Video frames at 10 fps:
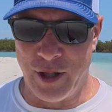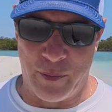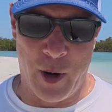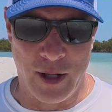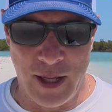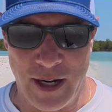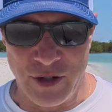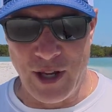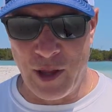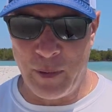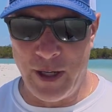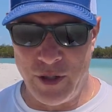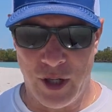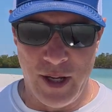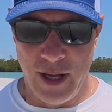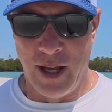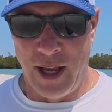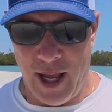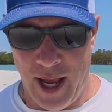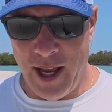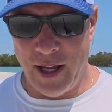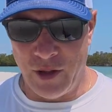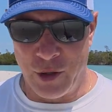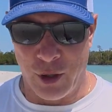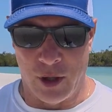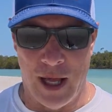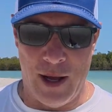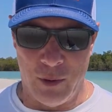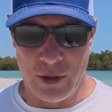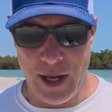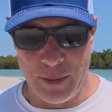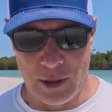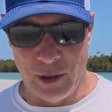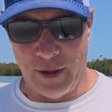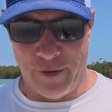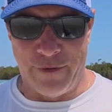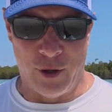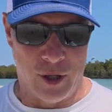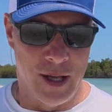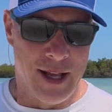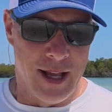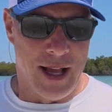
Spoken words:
into the parking lot of South Beach, and the turtle lot was absolutely full.